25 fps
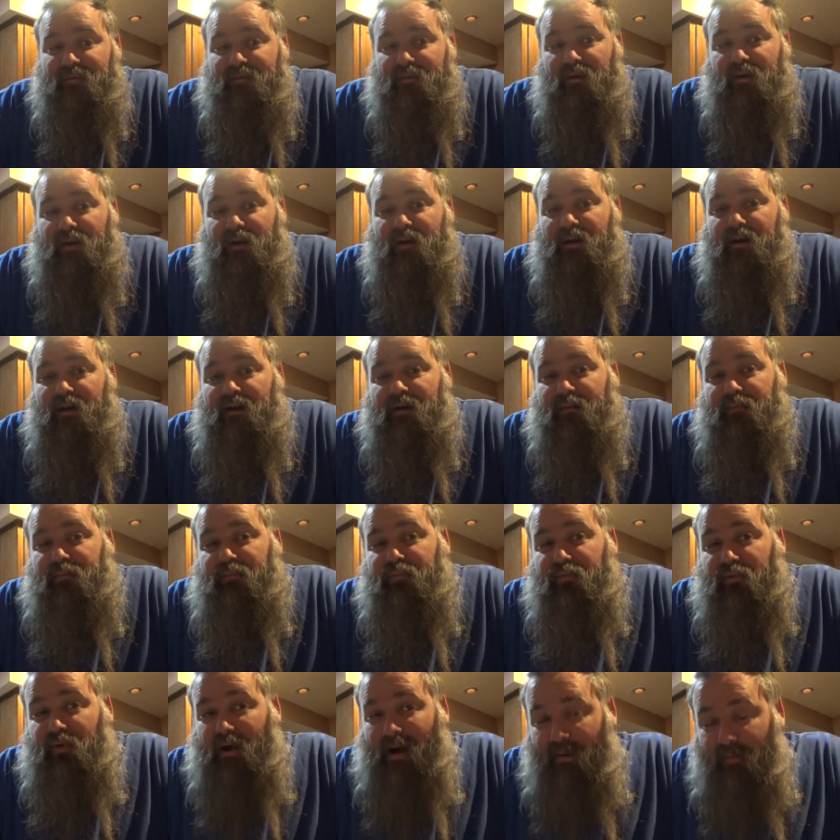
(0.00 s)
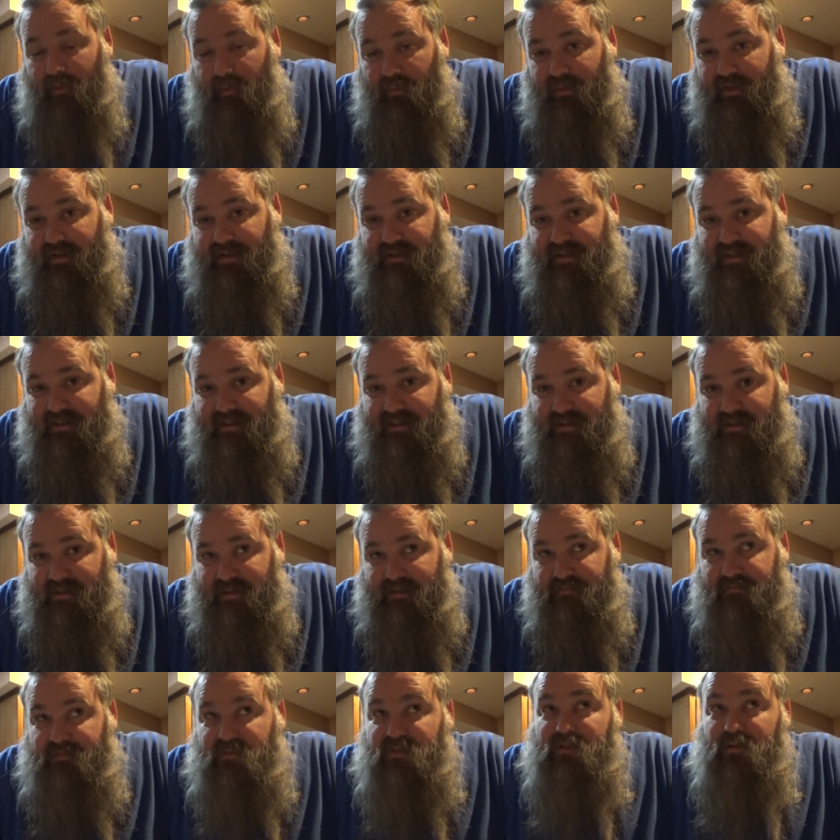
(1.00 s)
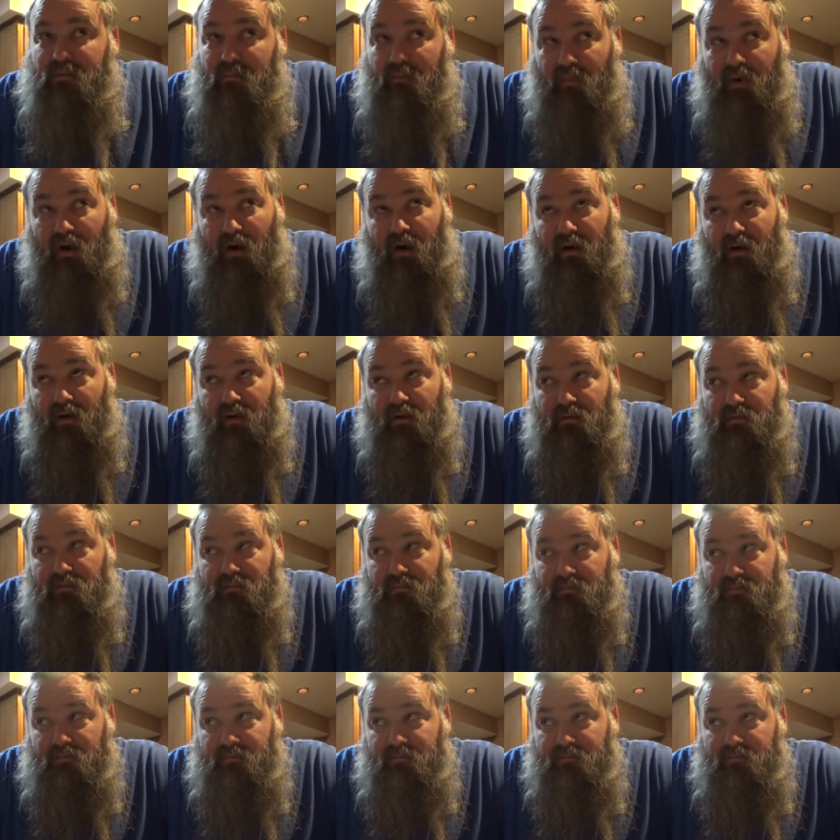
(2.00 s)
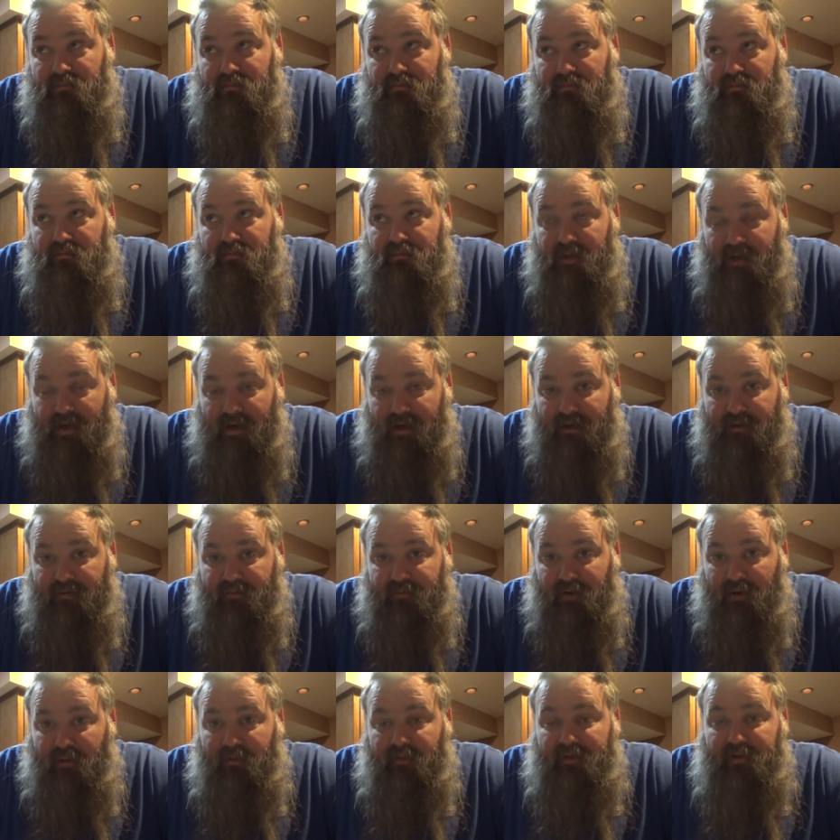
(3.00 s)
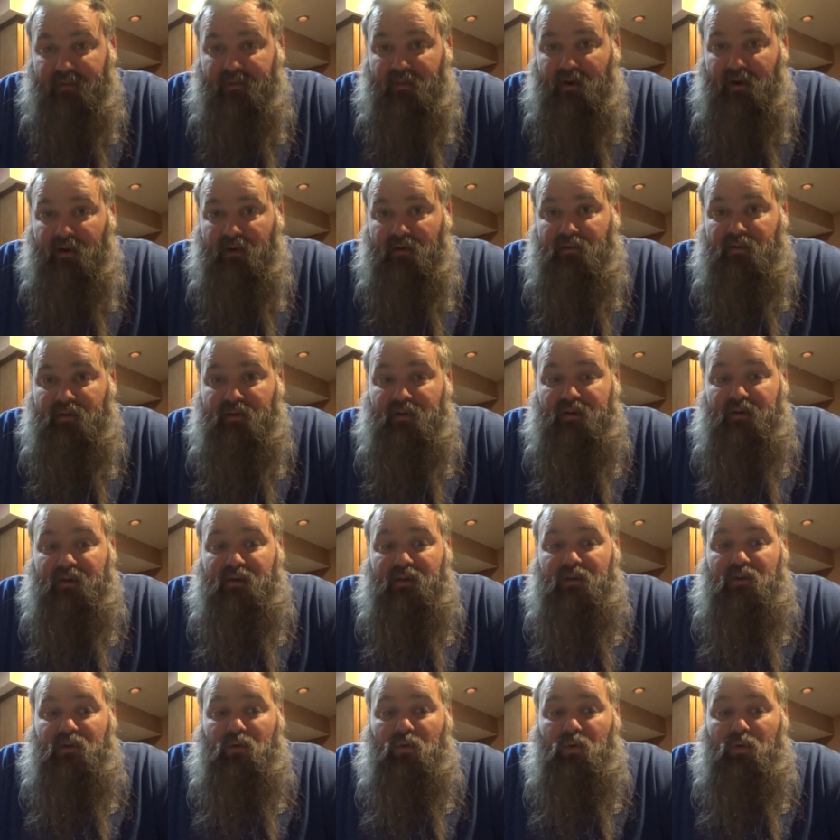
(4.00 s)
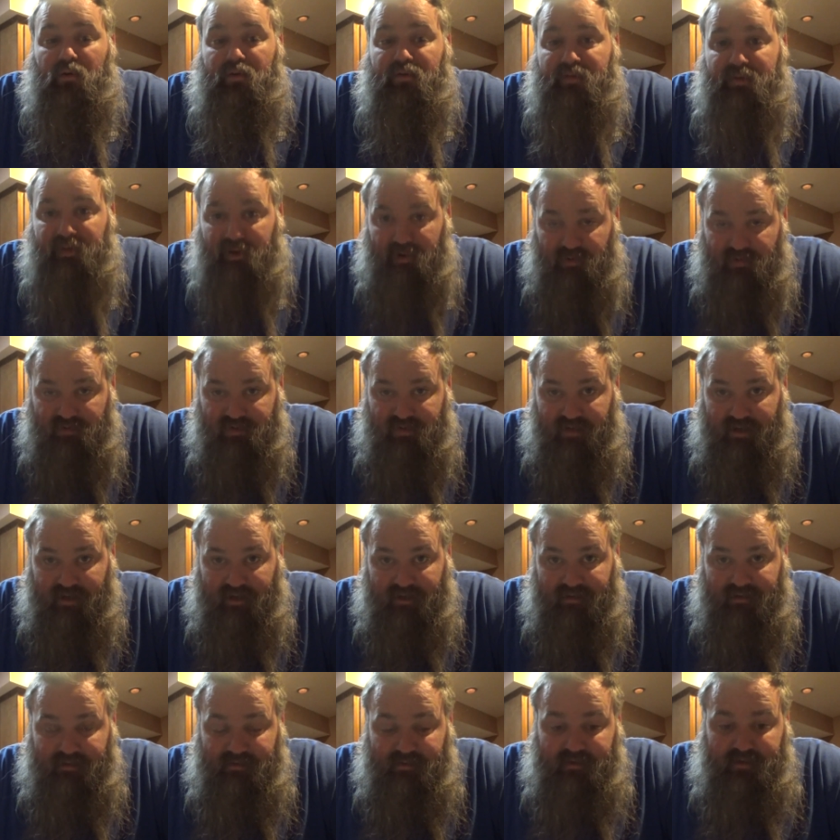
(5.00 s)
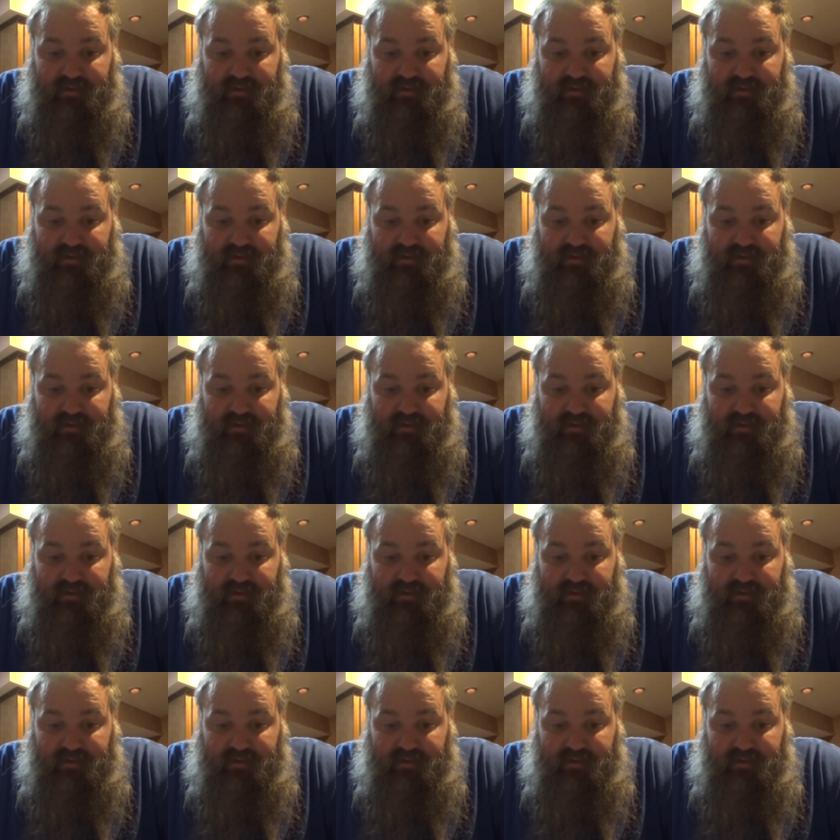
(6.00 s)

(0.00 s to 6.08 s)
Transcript: uh, probably to tomorrow. Yeah, probably tomorrow or Thursday.